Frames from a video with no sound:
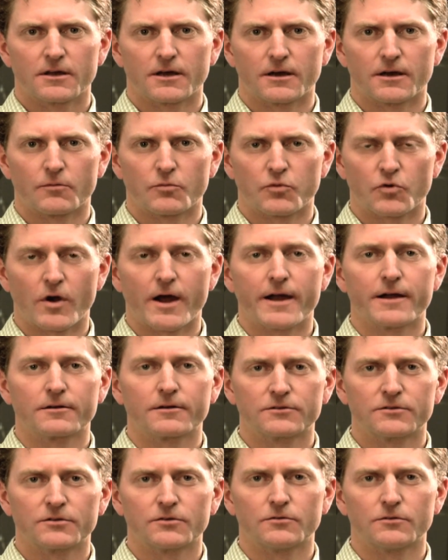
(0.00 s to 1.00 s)
uh,
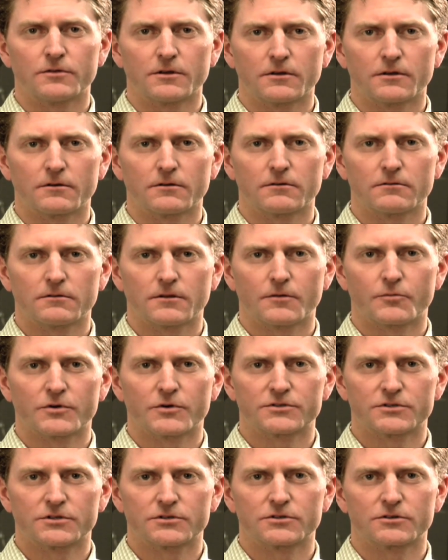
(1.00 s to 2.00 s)
prior to the, uh, the
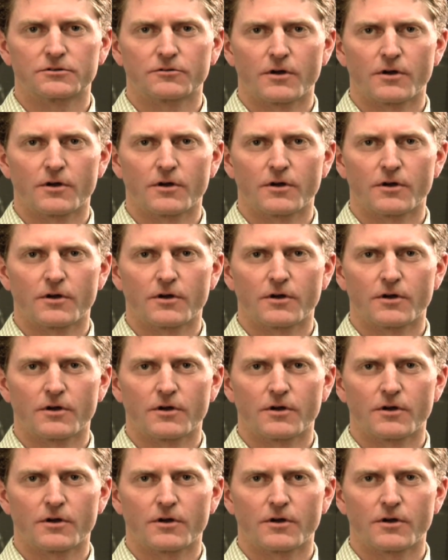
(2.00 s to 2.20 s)
precision